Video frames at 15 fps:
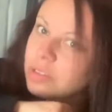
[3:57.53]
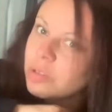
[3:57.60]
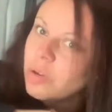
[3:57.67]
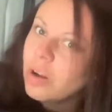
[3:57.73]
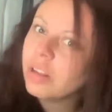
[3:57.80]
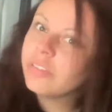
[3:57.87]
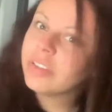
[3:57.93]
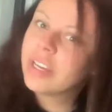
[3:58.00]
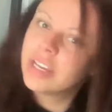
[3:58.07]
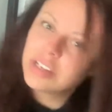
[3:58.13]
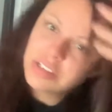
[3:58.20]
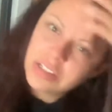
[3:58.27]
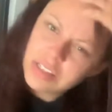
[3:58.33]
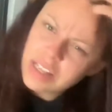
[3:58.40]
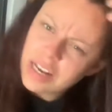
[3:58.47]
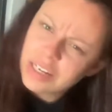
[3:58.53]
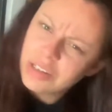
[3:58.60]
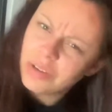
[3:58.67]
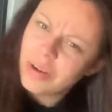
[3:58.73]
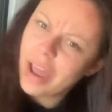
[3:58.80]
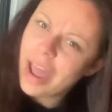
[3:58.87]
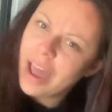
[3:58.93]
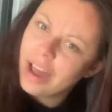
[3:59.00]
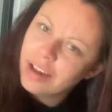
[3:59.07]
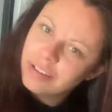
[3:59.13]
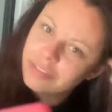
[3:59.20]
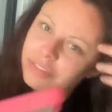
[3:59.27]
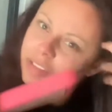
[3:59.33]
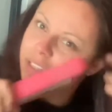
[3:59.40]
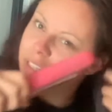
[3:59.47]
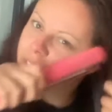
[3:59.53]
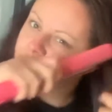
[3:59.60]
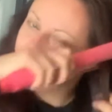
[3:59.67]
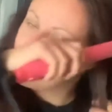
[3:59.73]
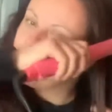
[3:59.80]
or qualifications that I don't have, and